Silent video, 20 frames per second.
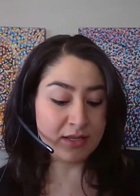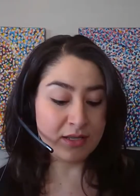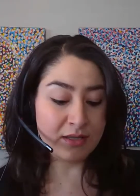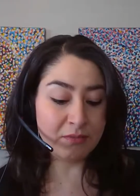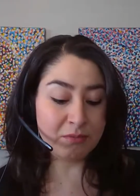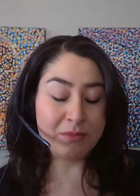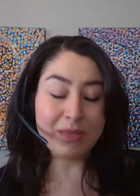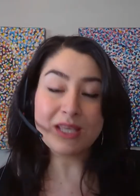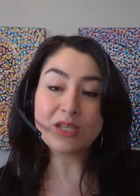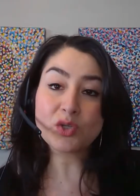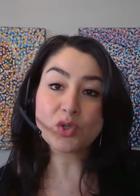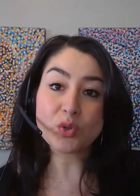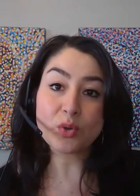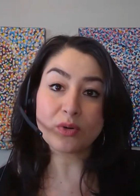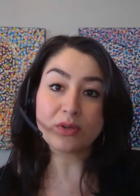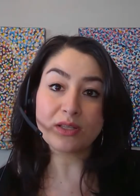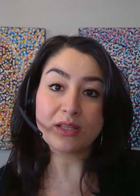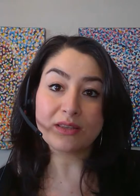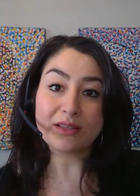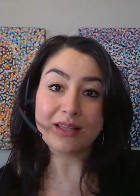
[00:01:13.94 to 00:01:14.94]
make sure
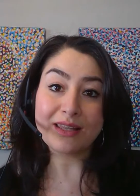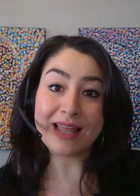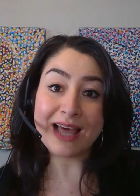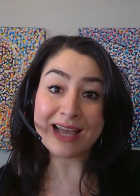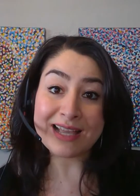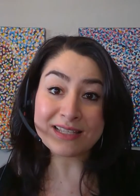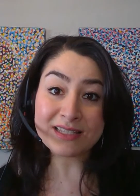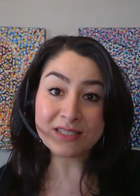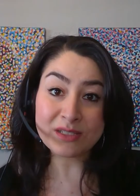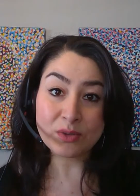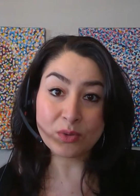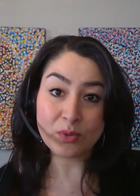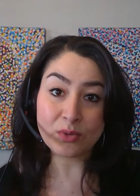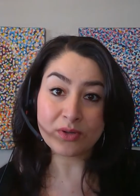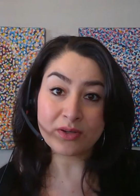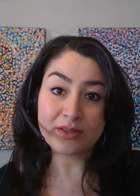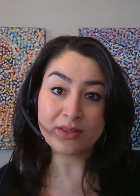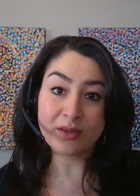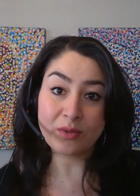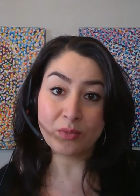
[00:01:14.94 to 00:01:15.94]
that the last
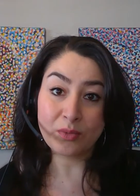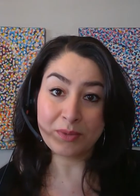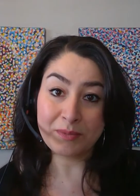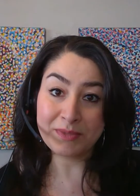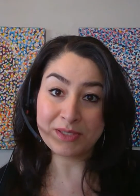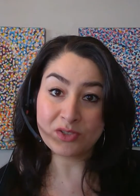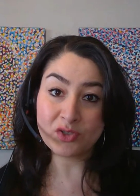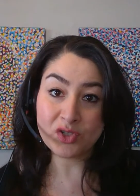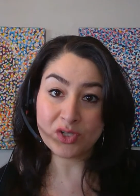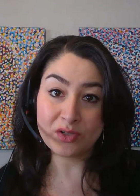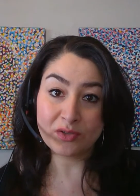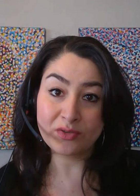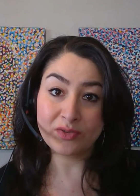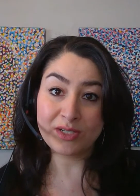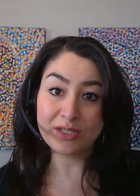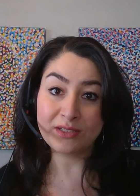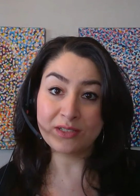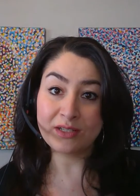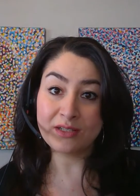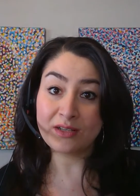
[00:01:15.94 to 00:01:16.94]
door that women
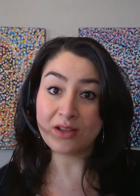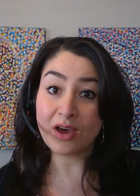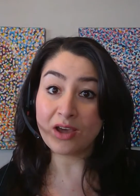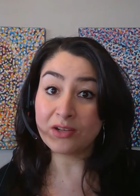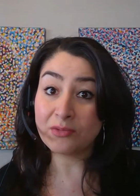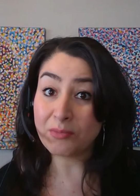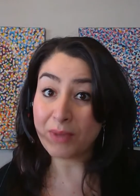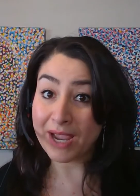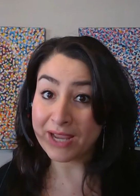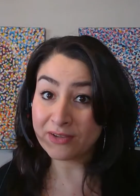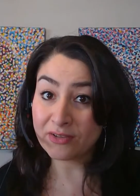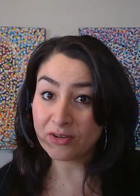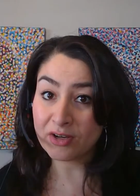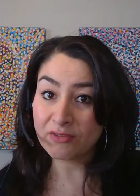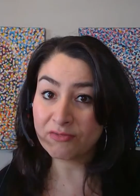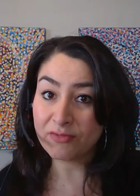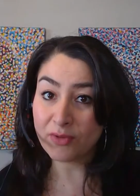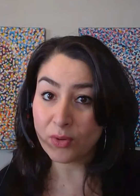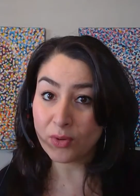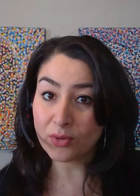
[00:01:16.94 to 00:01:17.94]
children and non-binary
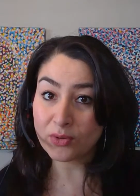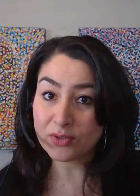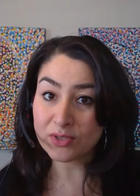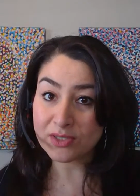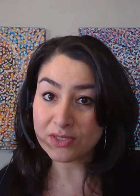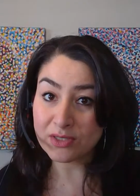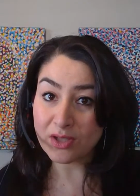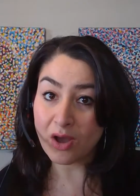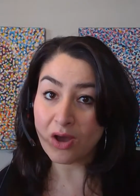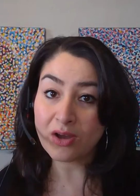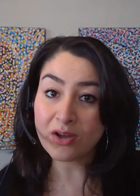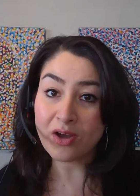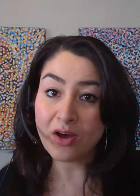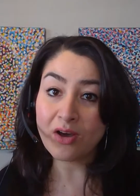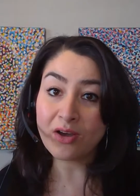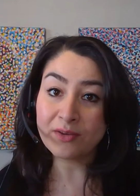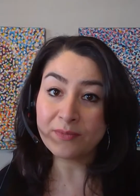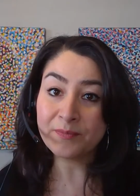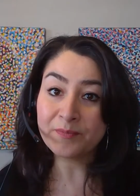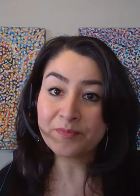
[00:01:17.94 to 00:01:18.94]
folks knock
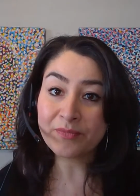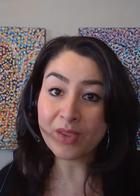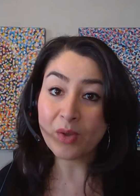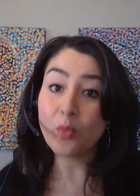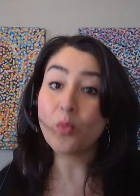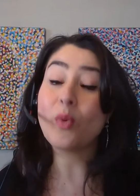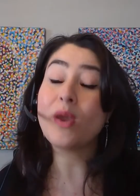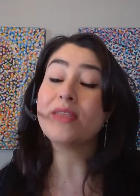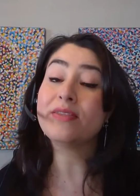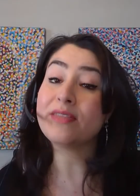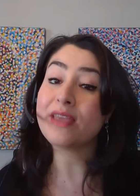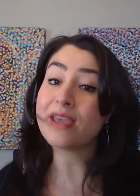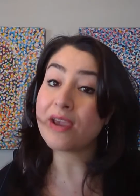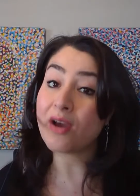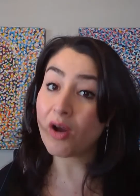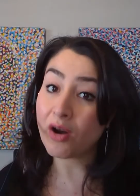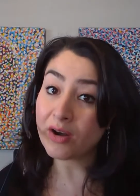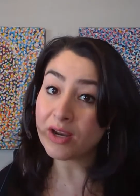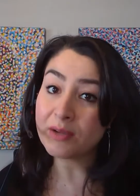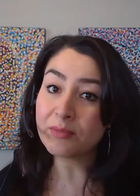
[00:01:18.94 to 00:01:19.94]
on when they
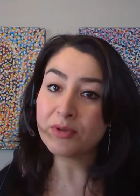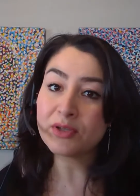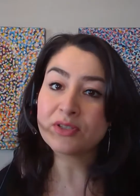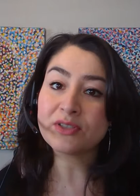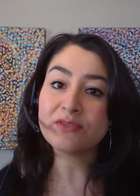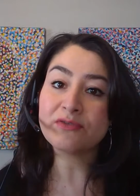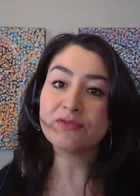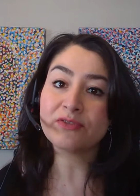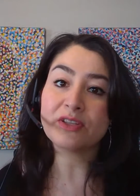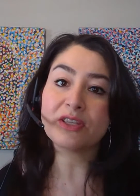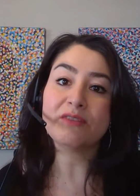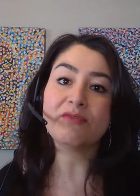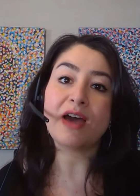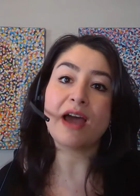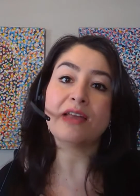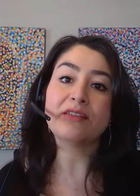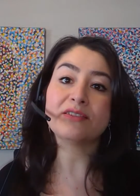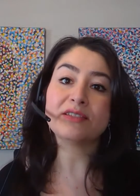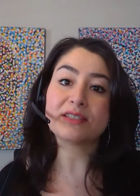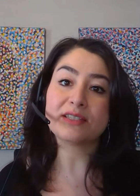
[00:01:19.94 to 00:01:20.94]
are able to flee
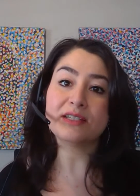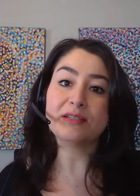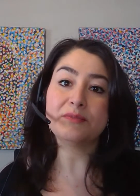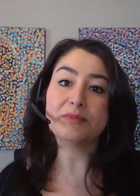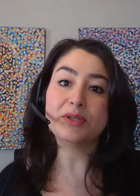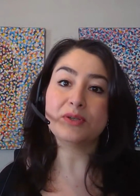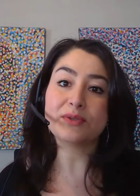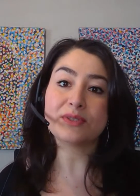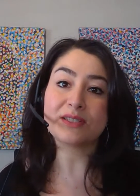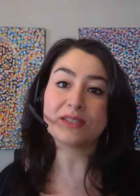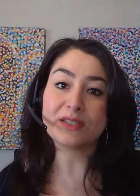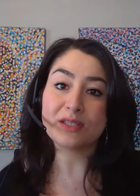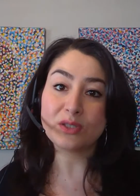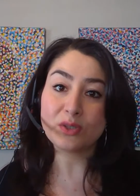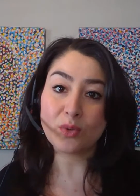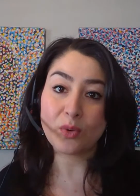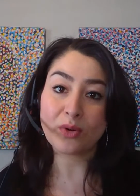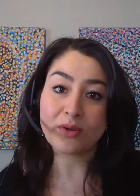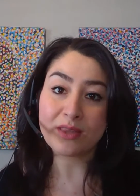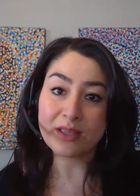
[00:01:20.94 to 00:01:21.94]
violence and abuse is a
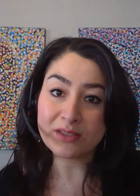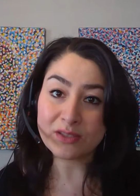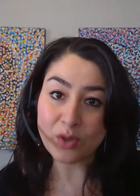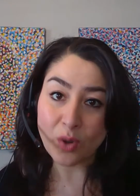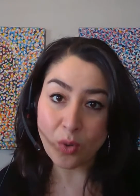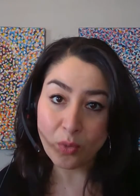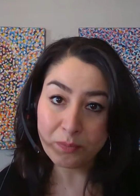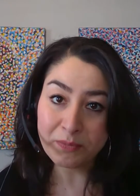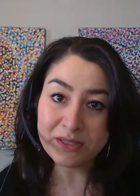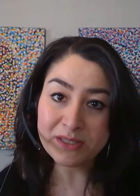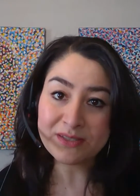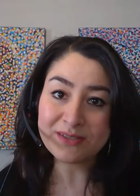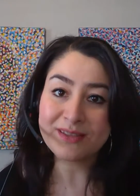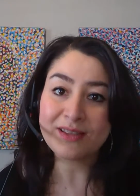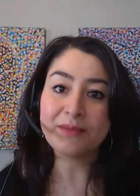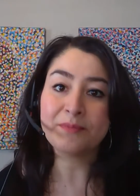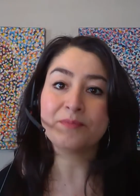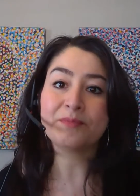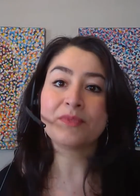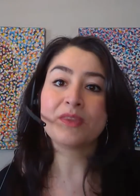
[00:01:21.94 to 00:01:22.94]
door that's open to
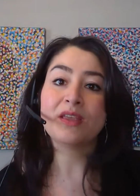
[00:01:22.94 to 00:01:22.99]
them,